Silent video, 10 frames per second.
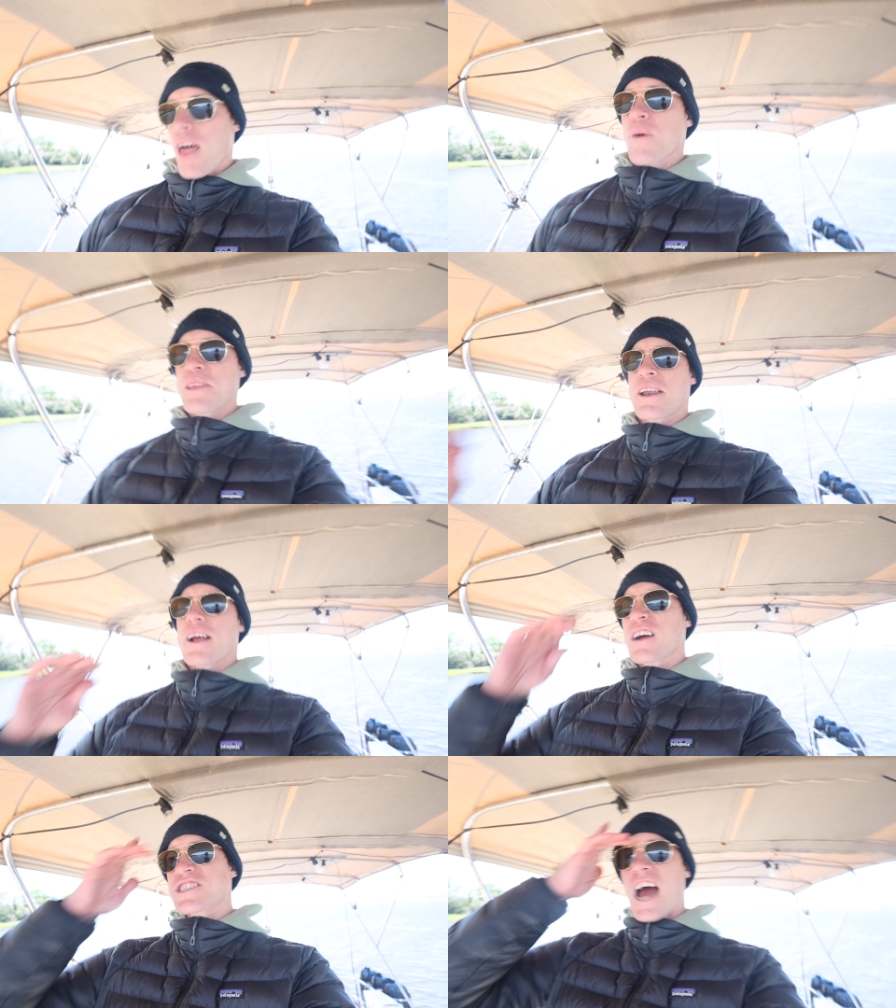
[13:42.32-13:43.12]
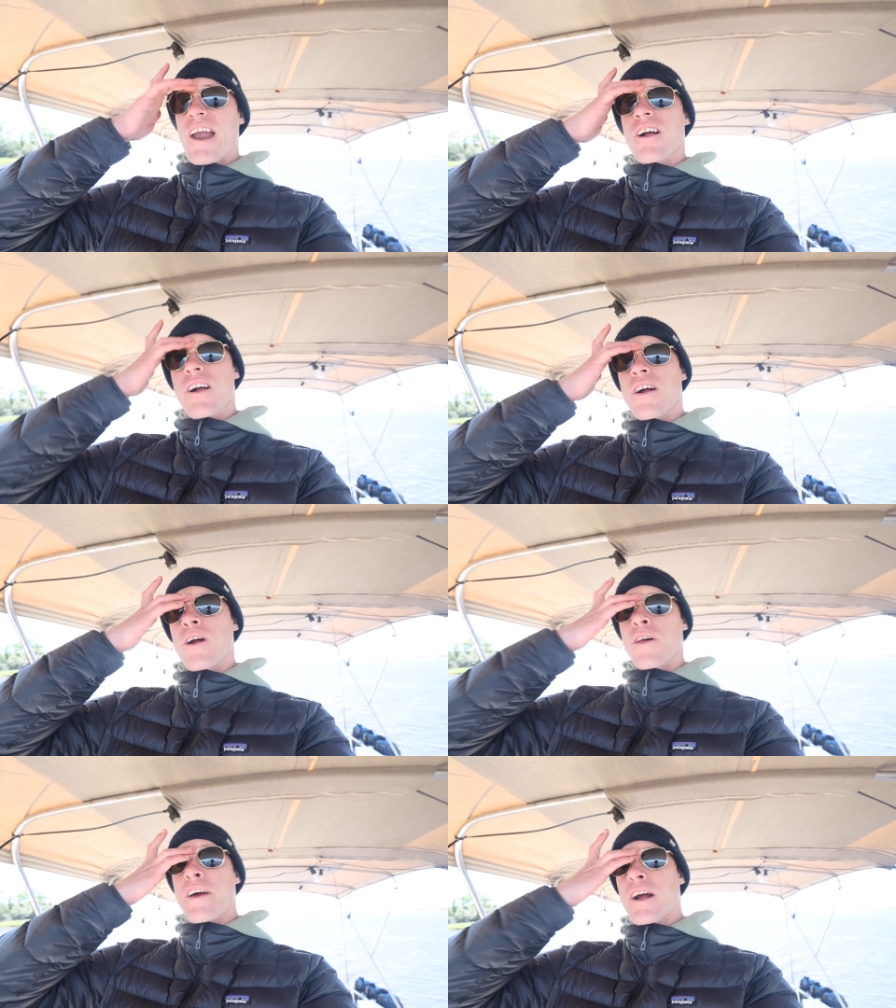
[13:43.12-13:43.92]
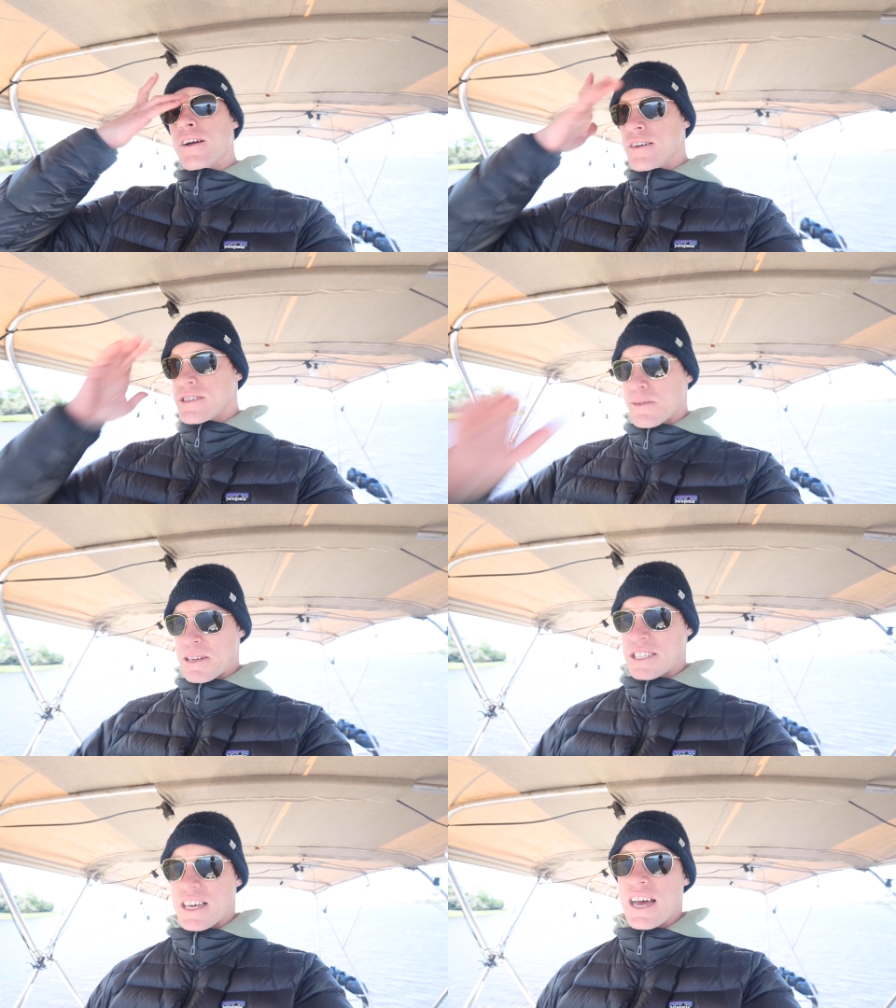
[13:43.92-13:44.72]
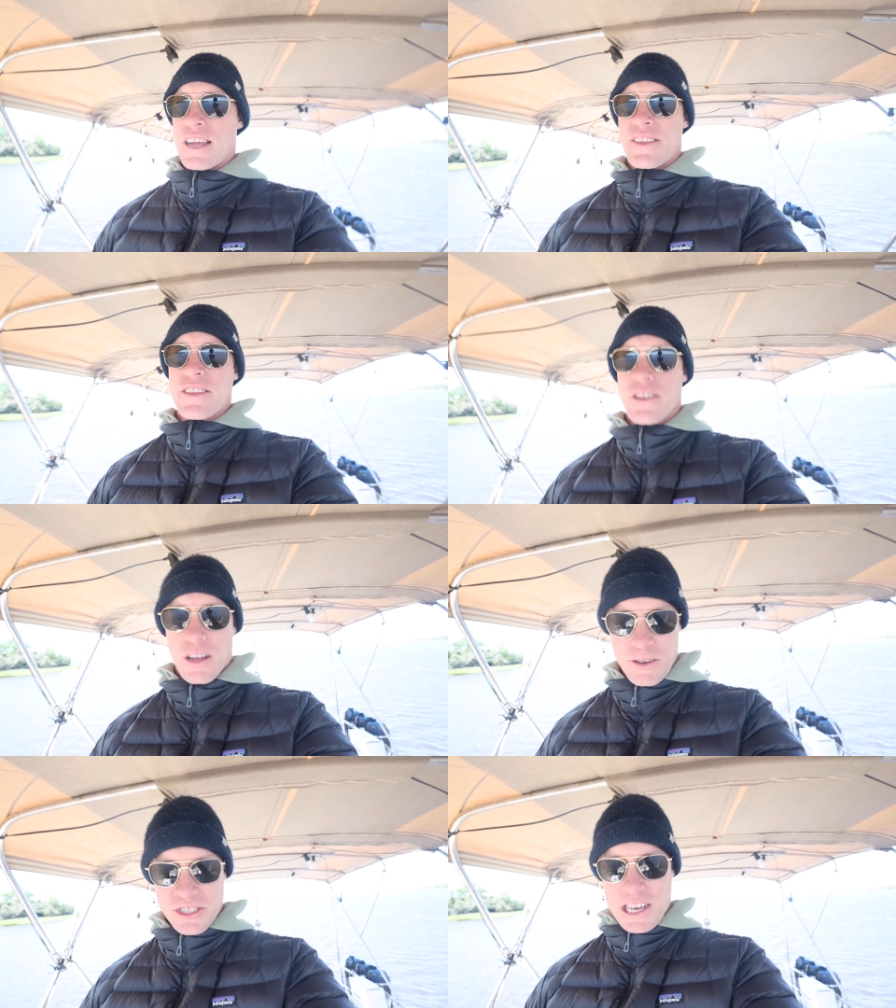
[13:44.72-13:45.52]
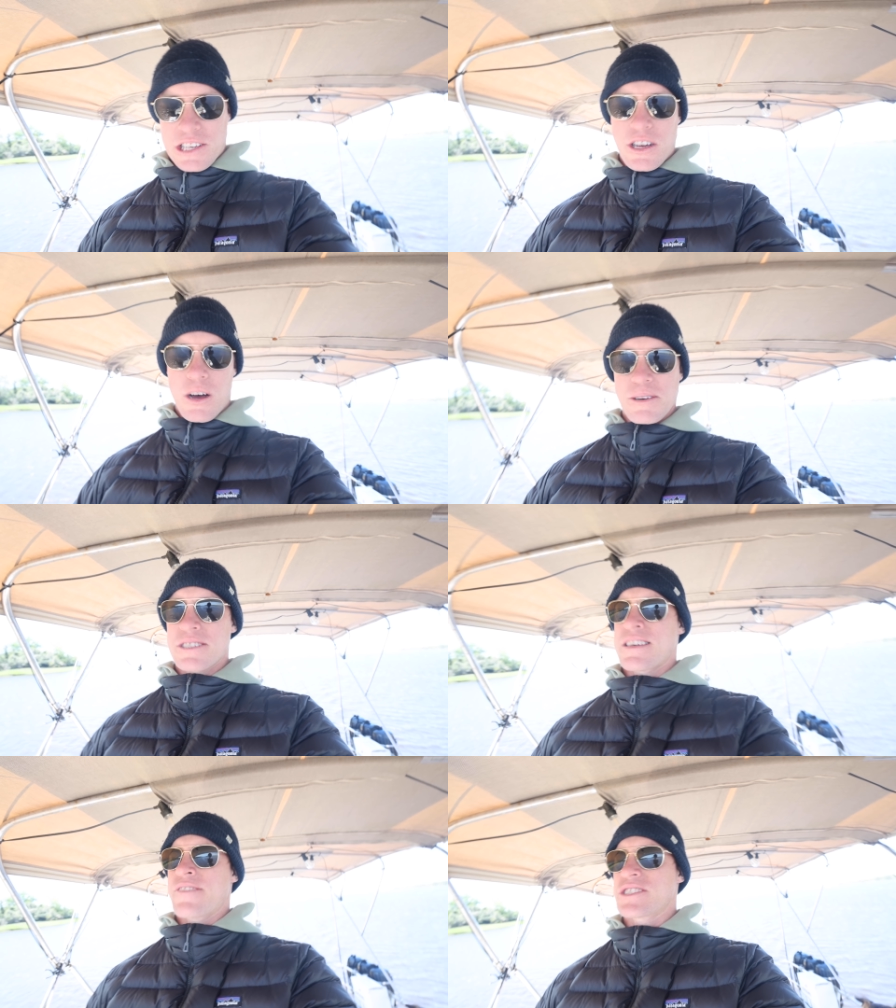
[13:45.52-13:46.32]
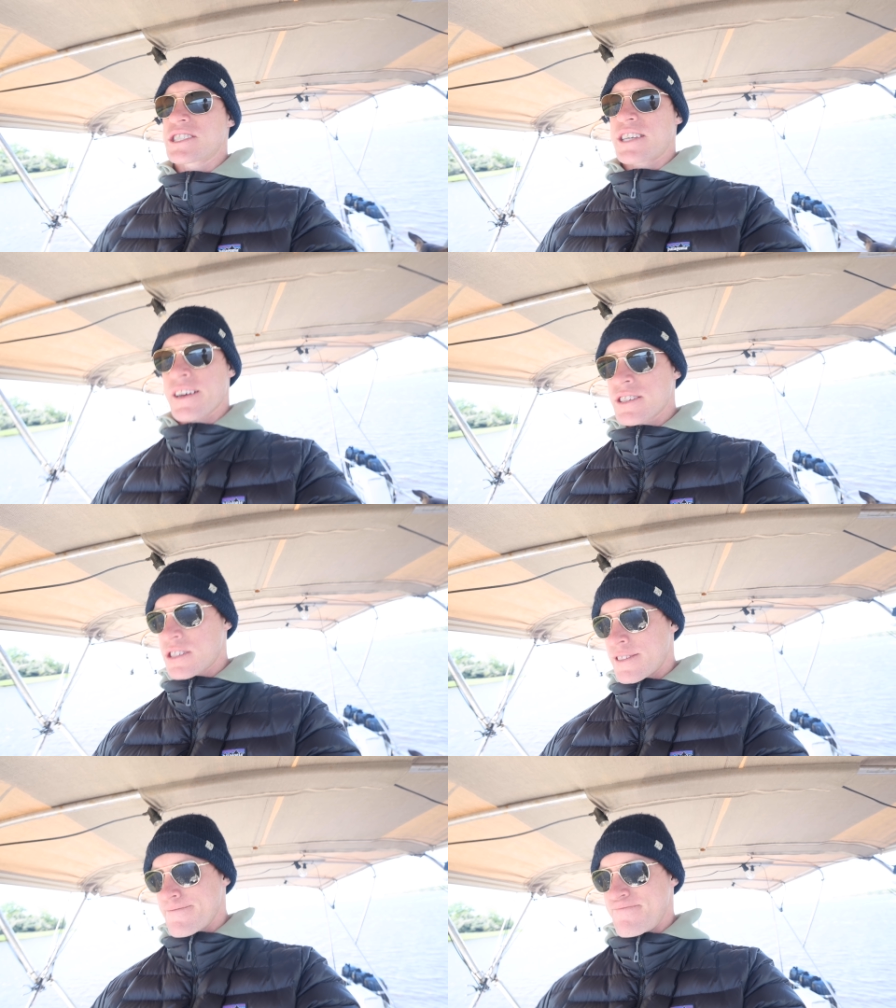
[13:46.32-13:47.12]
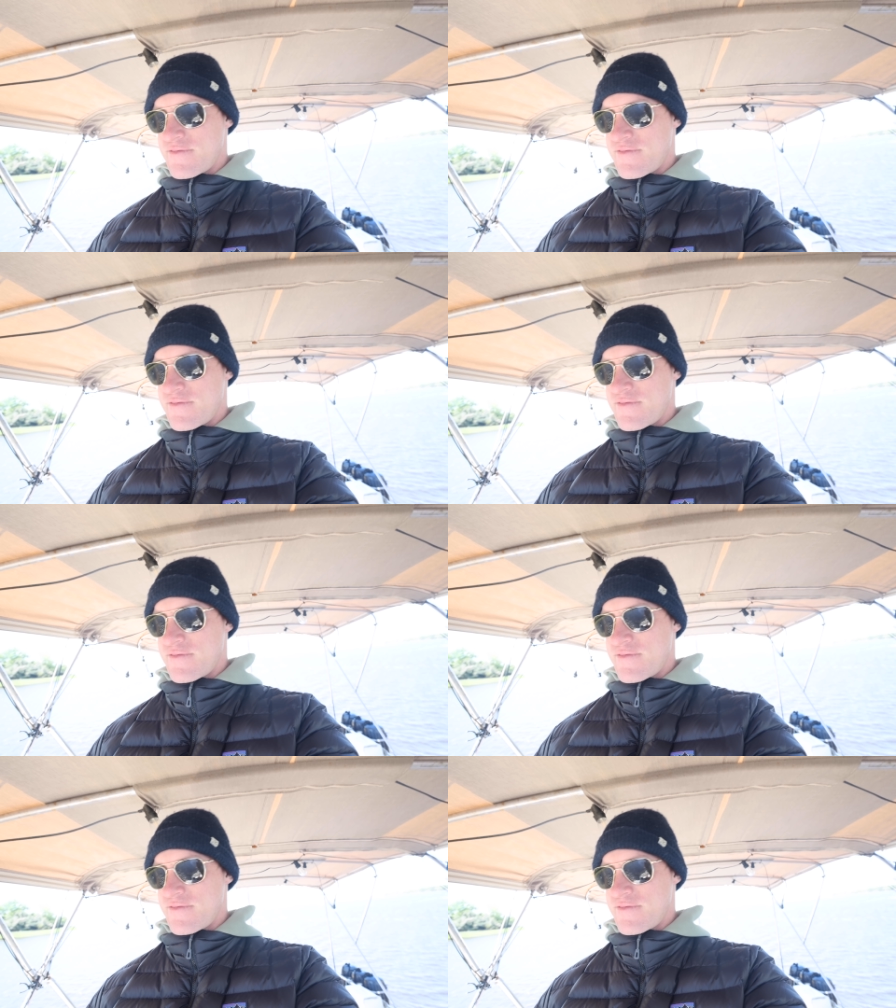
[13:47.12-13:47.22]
But we did hear a chatter earlier. Somebody said that the lowest they saw was seven six.